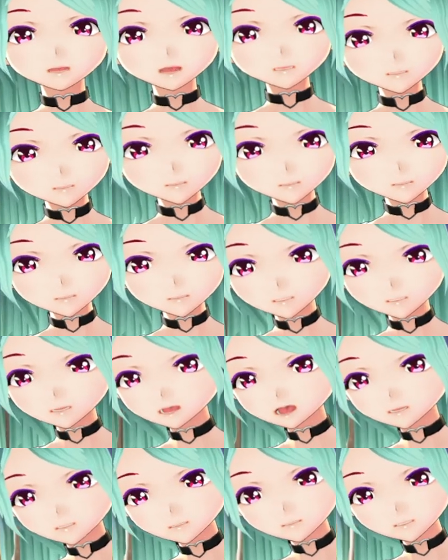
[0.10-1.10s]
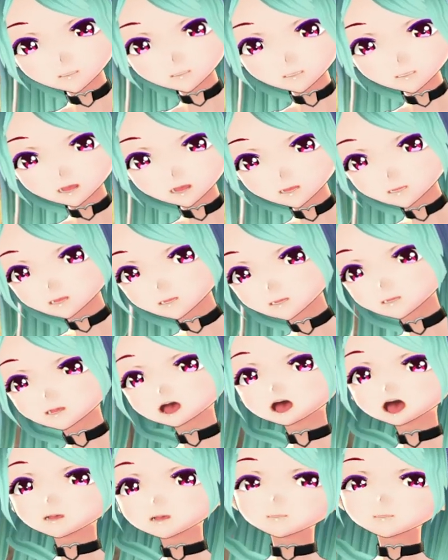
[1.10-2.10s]
my phenomenal things.
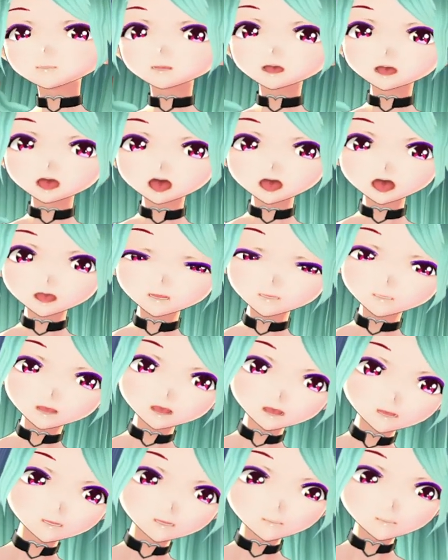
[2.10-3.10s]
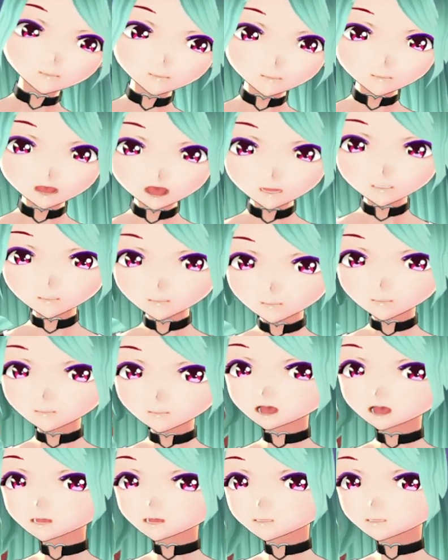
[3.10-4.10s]
Happy Friday evening. I hope you
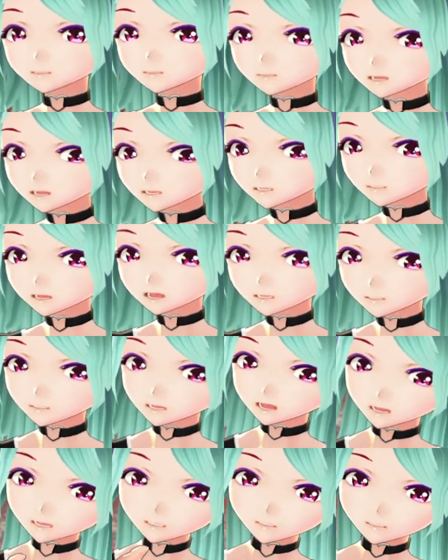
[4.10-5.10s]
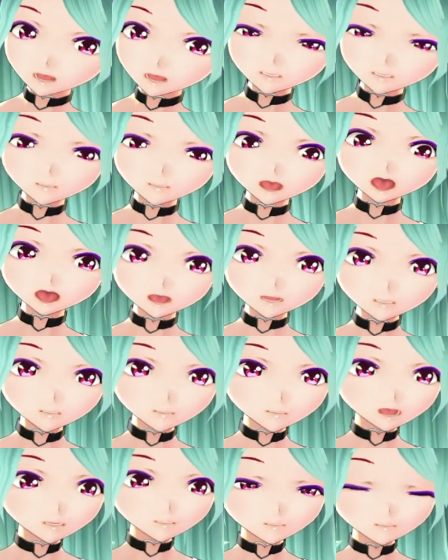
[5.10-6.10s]
all are ready for some terrifying facts about
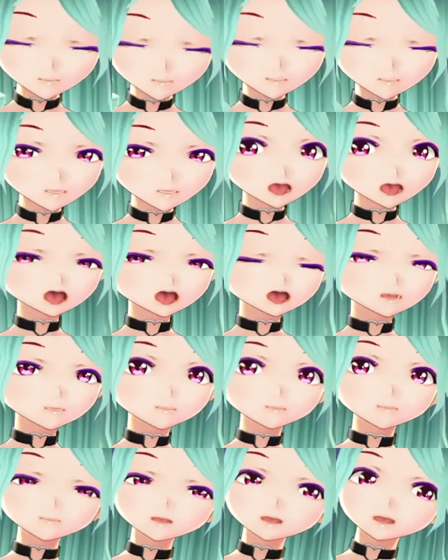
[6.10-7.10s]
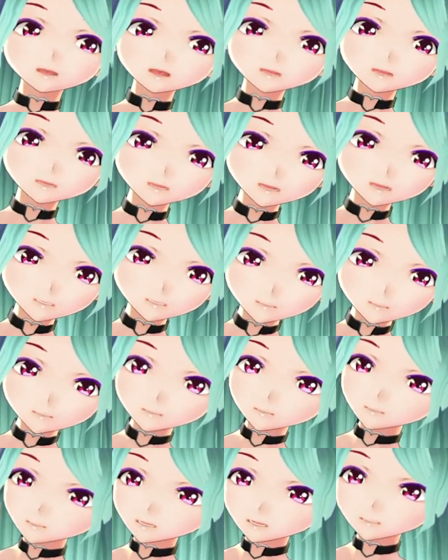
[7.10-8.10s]
Annabelle, because this was
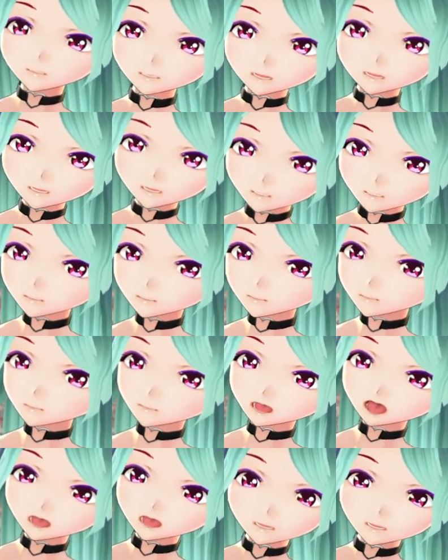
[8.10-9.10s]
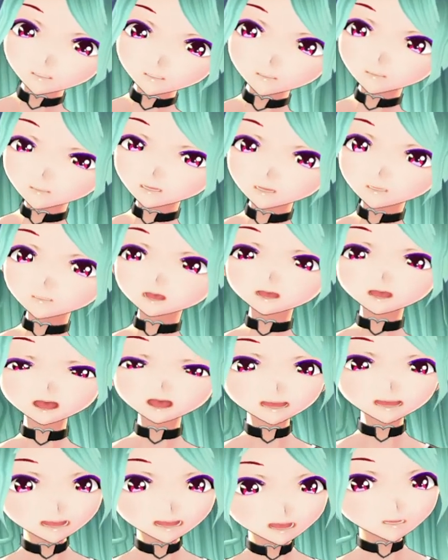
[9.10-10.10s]
pretty messed up. I'm gonna tell you
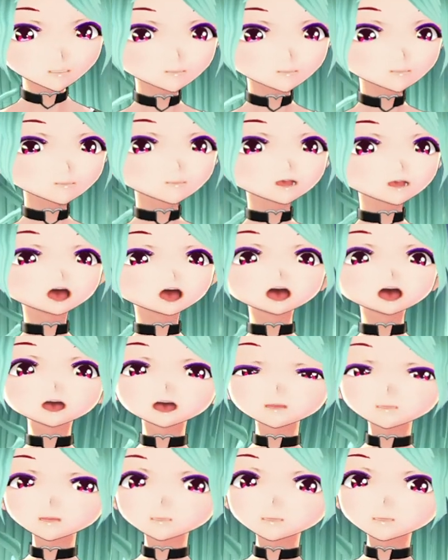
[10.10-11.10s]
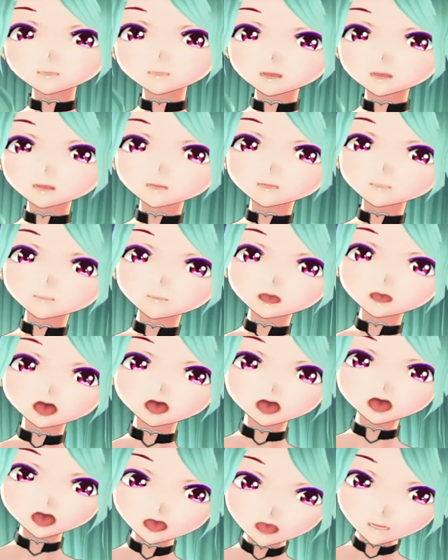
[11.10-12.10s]
that. As many of you know,
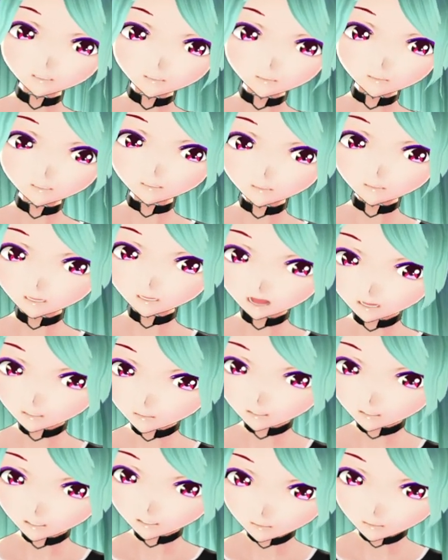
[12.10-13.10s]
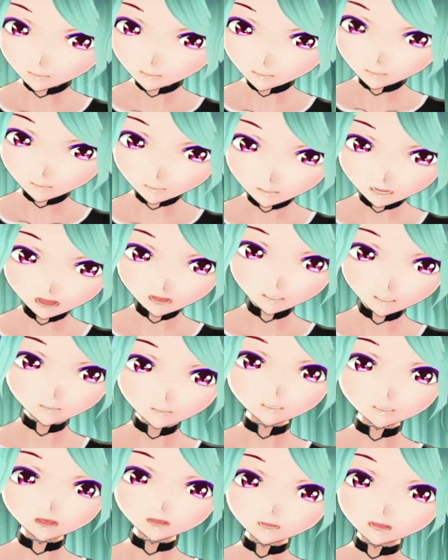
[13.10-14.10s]
I have a fear of clowns, and
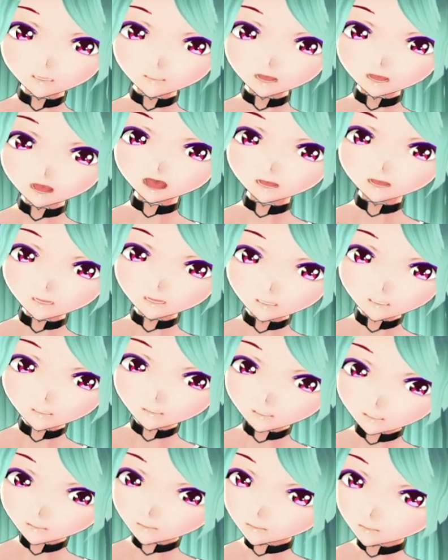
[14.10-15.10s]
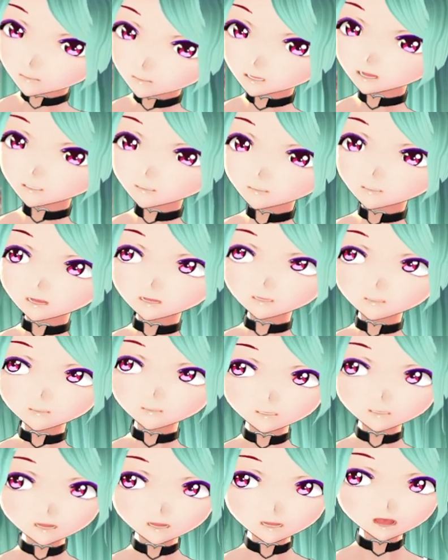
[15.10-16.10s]
because of that, dolls go along with it, which
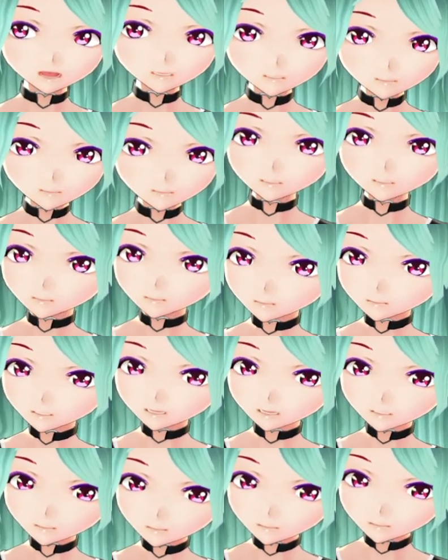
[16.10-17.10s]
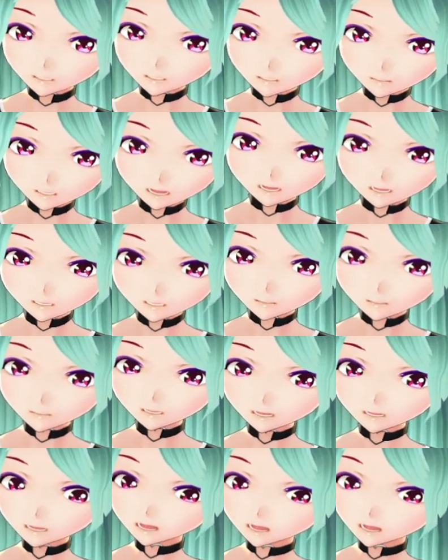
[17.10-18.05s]
is kind of weird, but I looked it up because